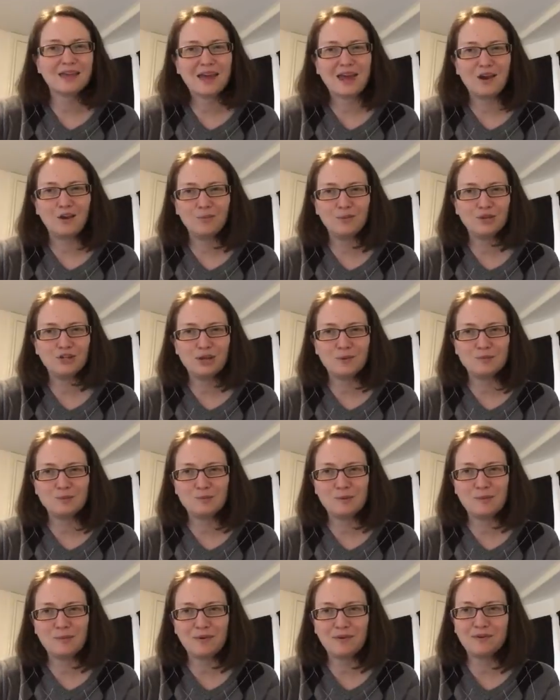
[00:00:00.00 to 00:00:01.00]
they can't all be gems,
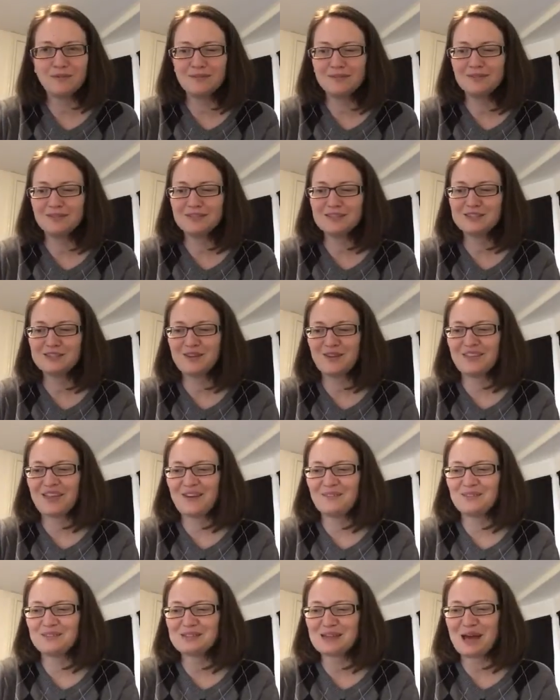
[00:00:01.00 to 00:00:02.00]
people. So
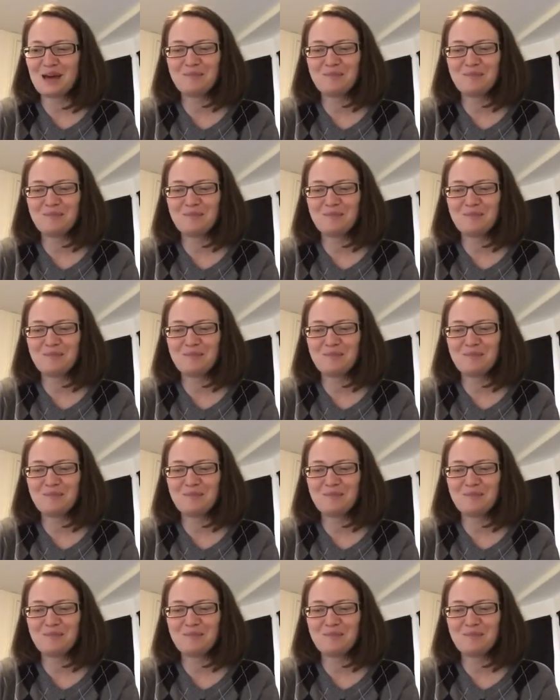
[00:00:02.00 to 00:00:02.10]
that was